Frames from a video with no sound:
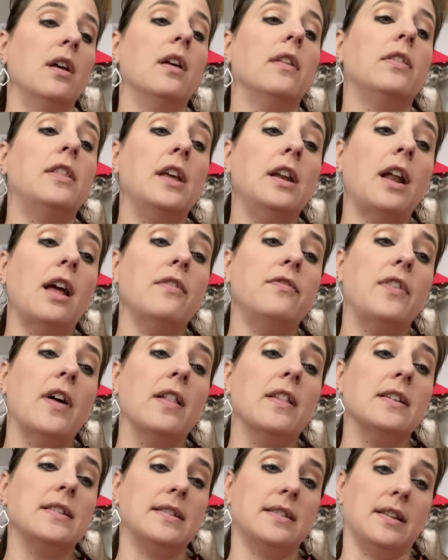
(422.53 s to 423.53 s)
Then I
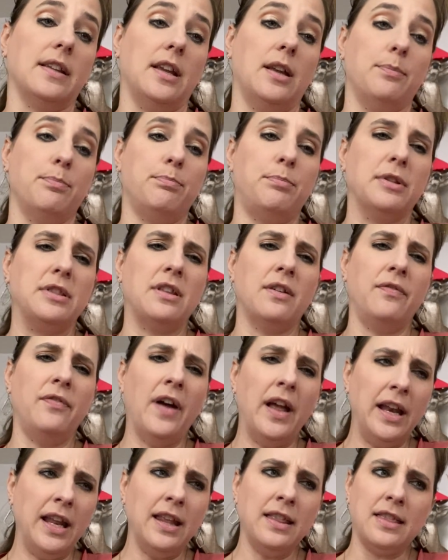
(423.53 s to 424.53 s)
fell asleep, but the
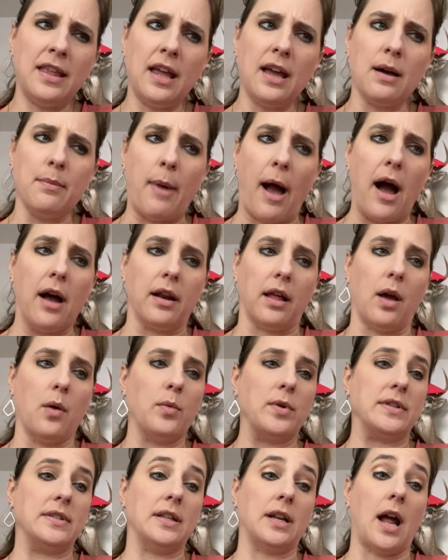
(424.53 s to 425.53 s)
funny thing about it
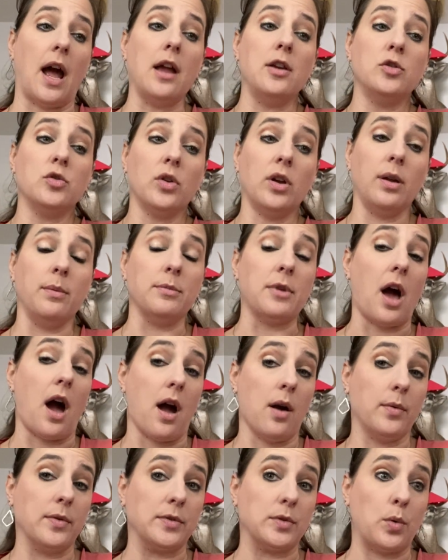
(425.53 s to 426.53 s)
was that I dreamed
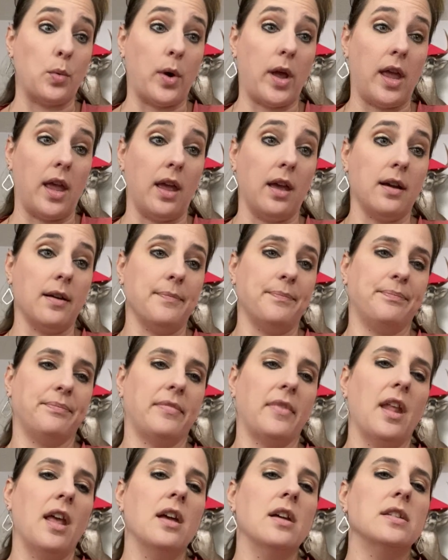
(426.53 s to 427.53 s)
I was awake,
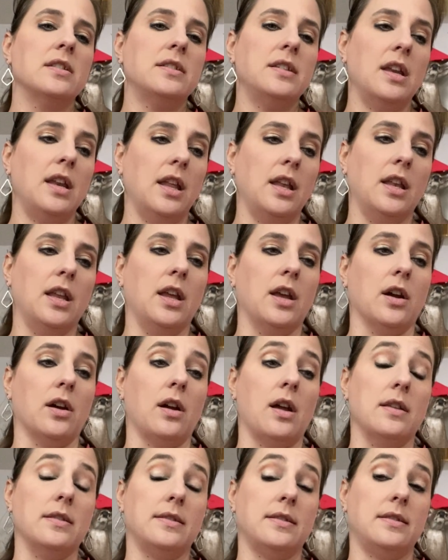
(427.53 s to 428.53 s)
sitting here
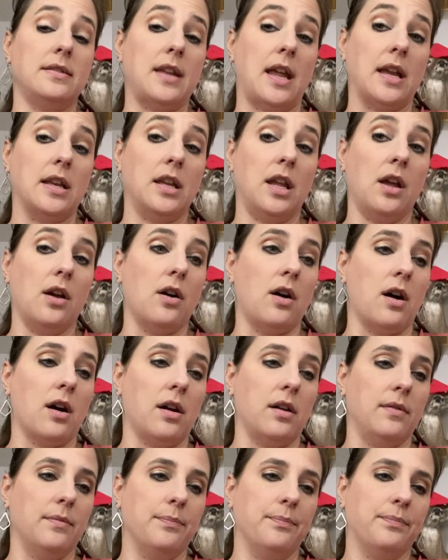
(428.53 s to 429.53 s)
and standing
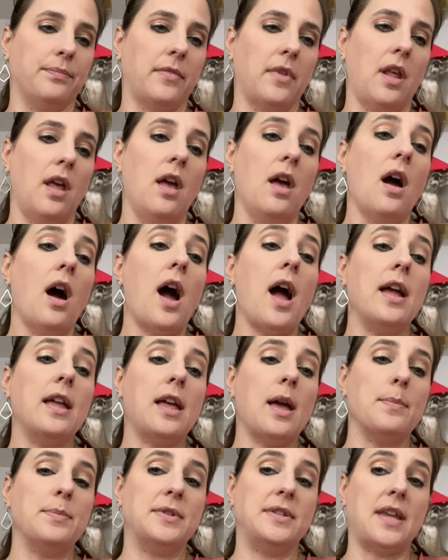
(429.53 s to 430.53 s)
guard. I
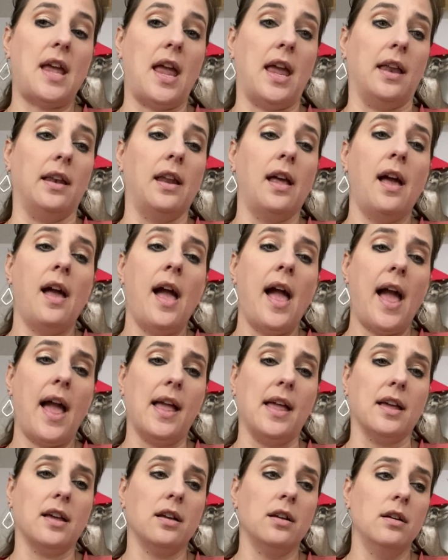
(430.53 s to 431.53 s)
kept saying,
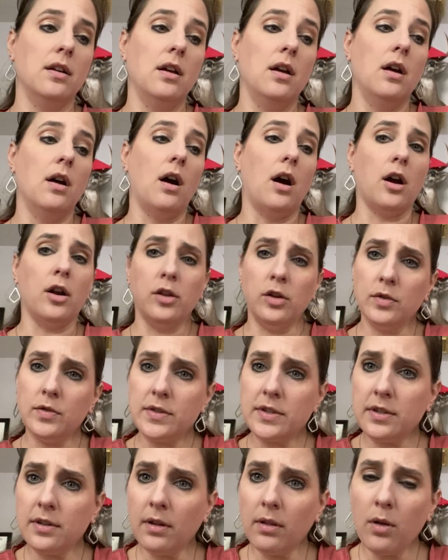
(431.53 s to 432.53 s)
Hank, are you
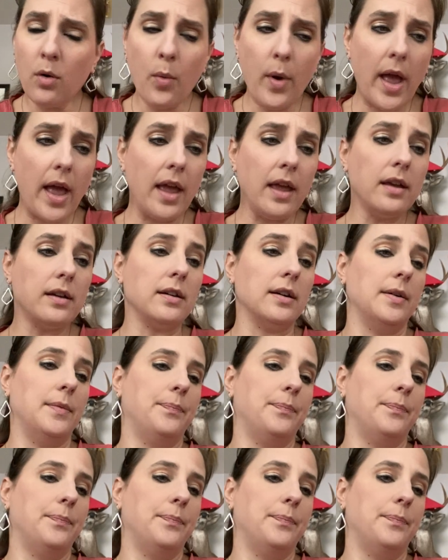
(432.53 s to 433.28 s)
still awake?